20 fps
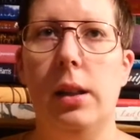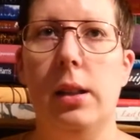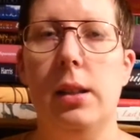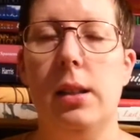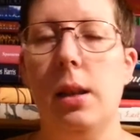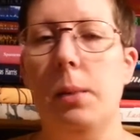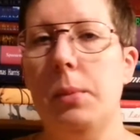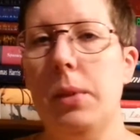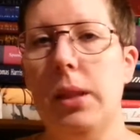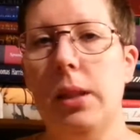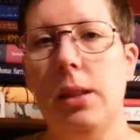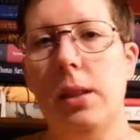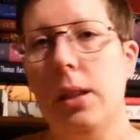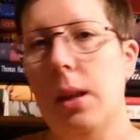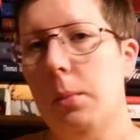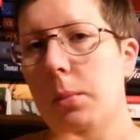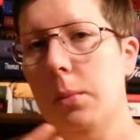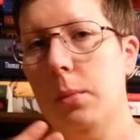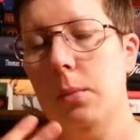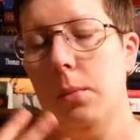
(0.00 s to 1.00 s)
in
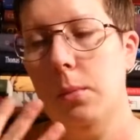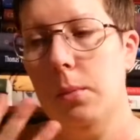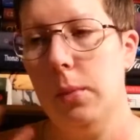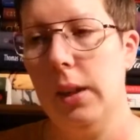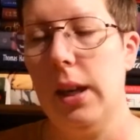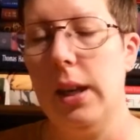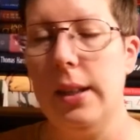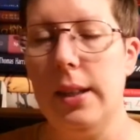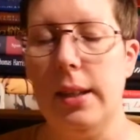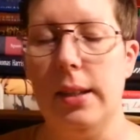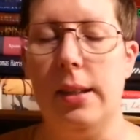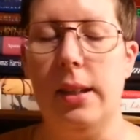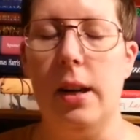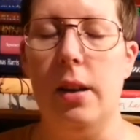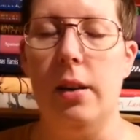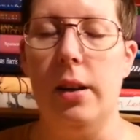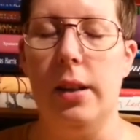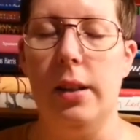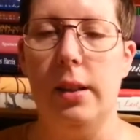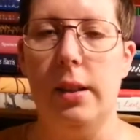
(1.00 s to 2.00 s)
some cases
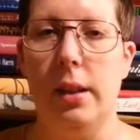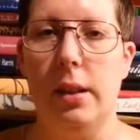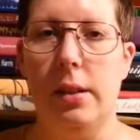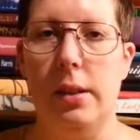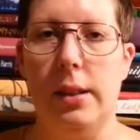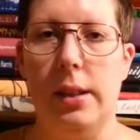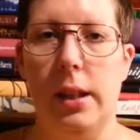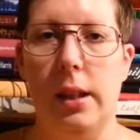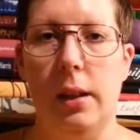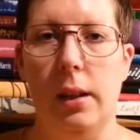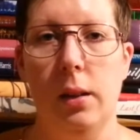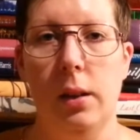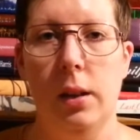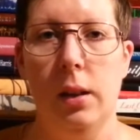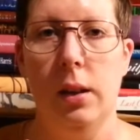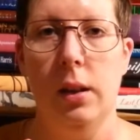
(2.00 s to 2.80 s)
there is a